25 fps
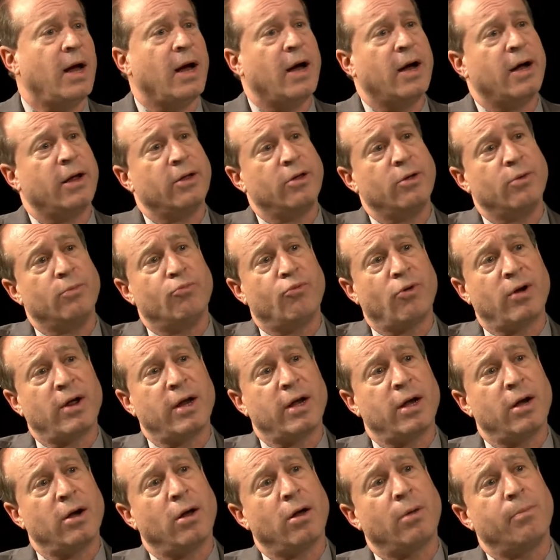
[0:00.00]
Are uh, you
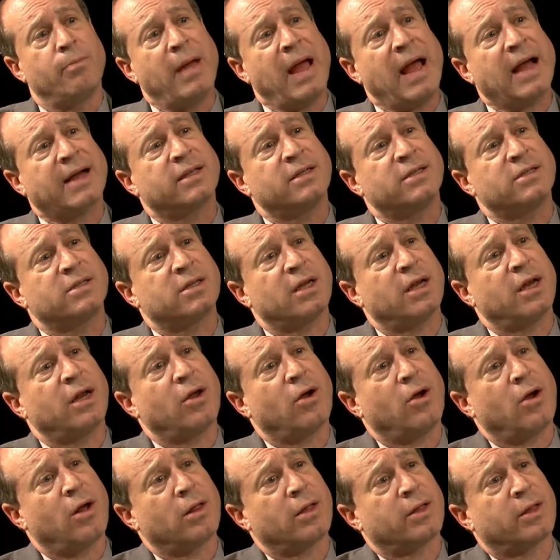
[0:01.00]
bringing it all back to City
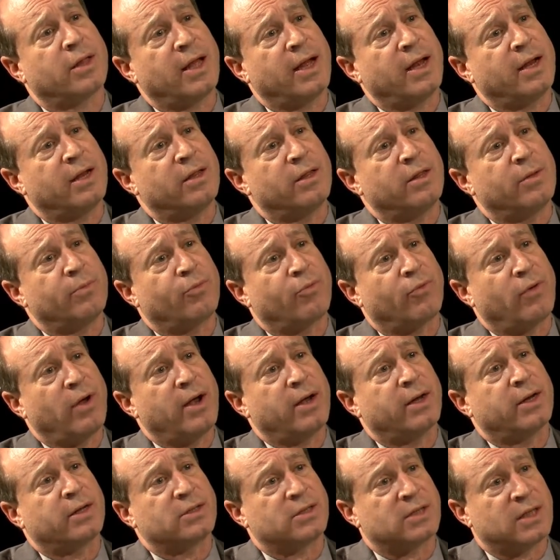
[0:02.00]
Hall at the end of the
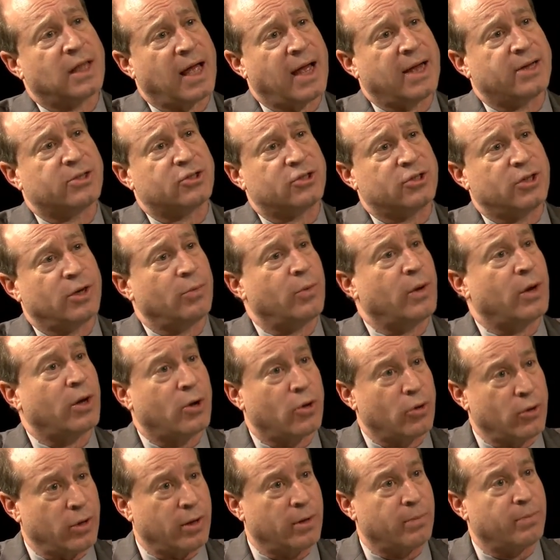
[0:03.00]
parade? Because last year we
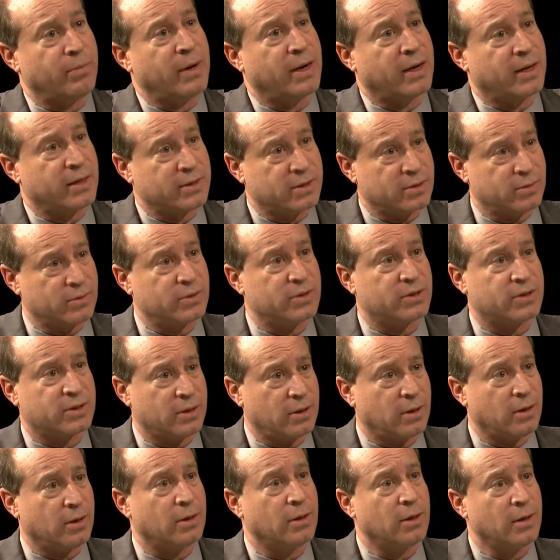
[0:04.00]
couldn't because it was
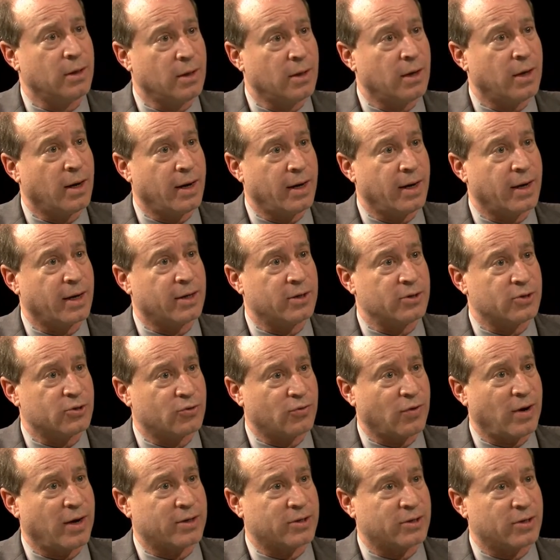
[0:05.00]
still under
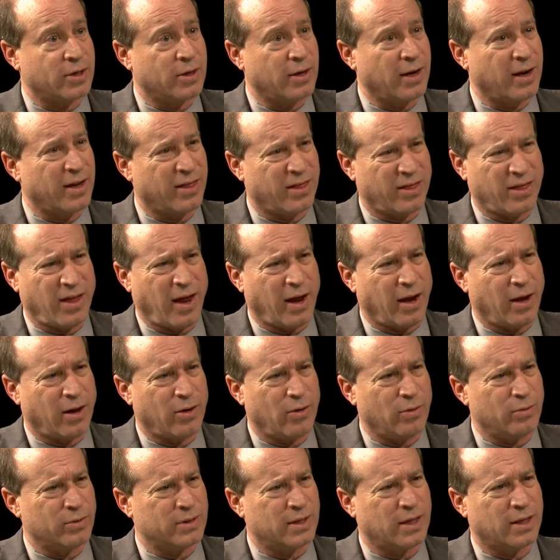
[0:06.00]
construction, I think,
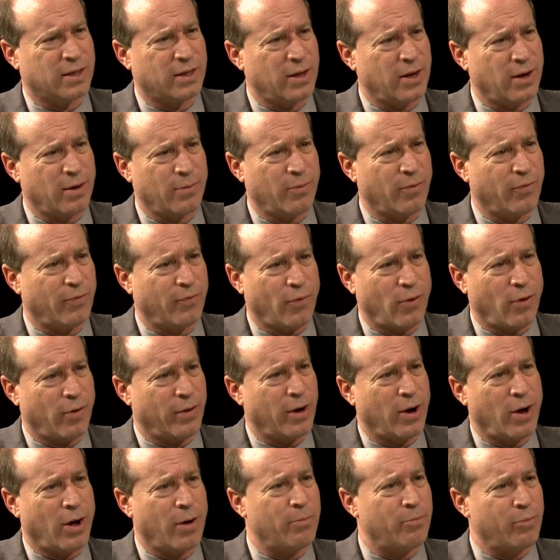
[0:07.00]
or was that the year? It will before?
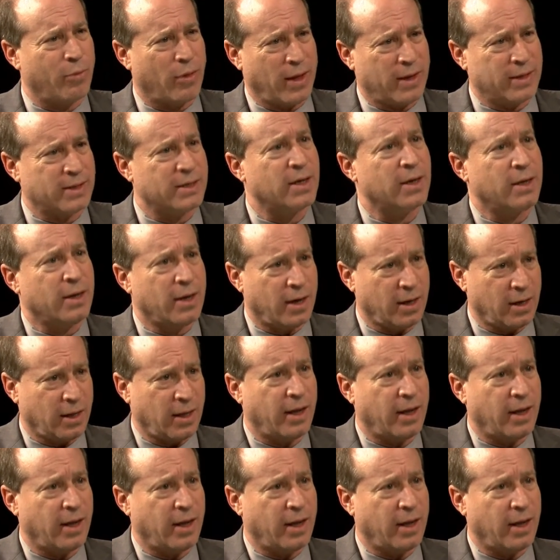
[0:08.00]
end it right, right in and